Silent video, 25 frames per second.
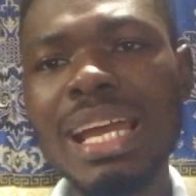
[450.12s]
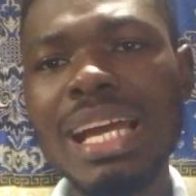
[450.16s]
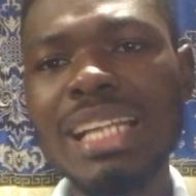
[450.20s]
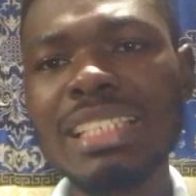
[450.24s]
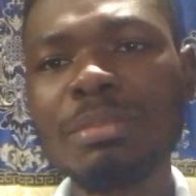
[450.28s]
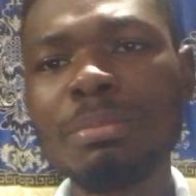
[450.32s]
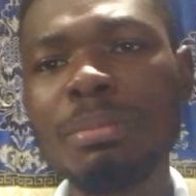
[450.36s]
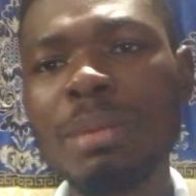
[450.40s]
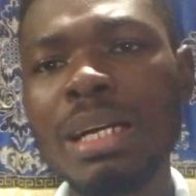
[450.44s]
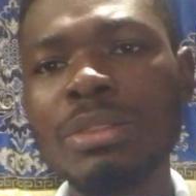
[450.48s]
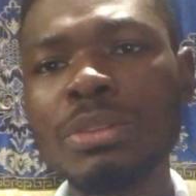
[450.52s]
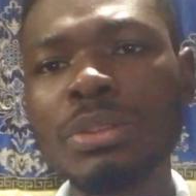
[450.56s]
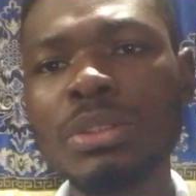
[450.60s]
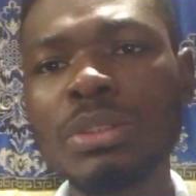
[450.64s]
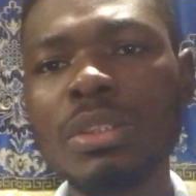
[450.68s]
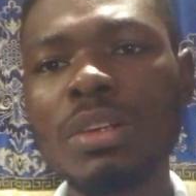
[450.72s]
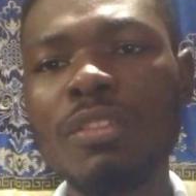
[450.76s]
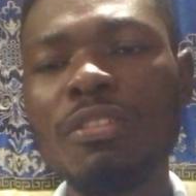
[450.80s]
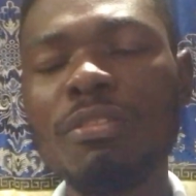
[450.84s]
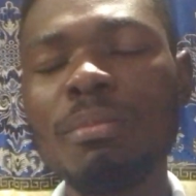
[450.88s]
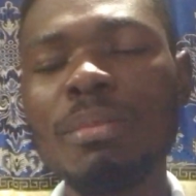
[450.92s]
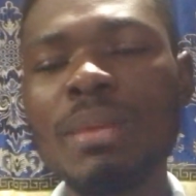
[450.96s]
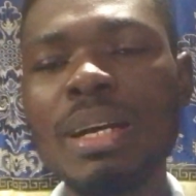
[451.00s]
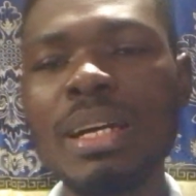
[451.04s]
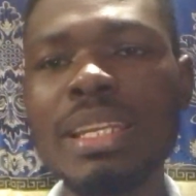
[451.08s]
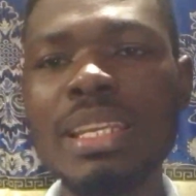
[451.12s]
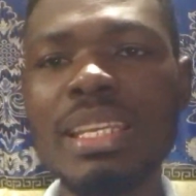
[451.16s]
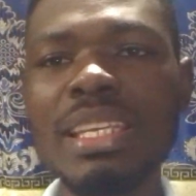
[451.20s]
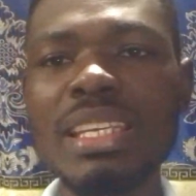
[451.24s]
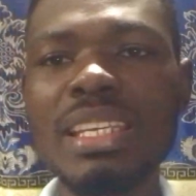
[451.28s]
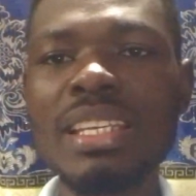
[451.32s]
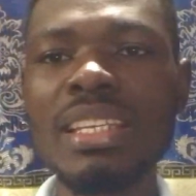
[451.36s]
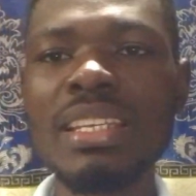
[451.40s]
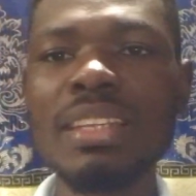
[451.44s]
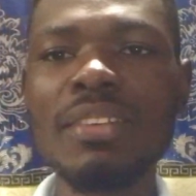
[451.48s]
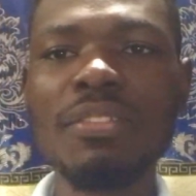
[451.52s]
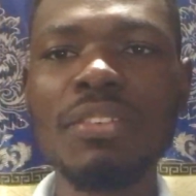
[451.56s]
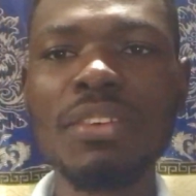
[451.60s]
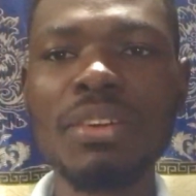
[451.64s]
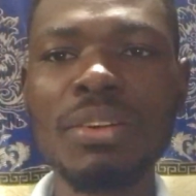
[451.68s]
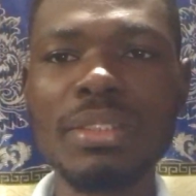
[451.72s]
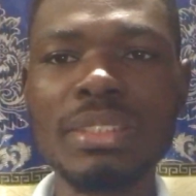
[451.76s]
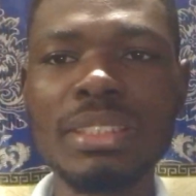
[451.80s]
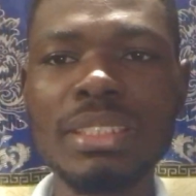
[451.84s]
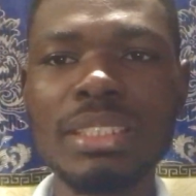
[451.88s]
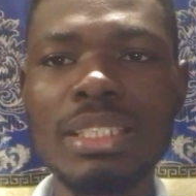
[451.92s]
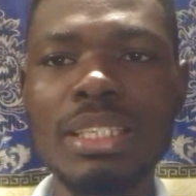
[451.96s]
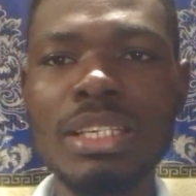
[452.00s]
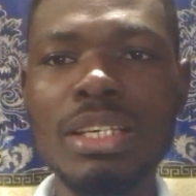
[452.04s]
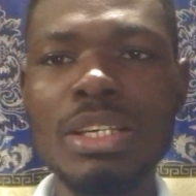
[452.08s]
amount of money in the
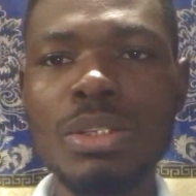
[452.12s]
forest.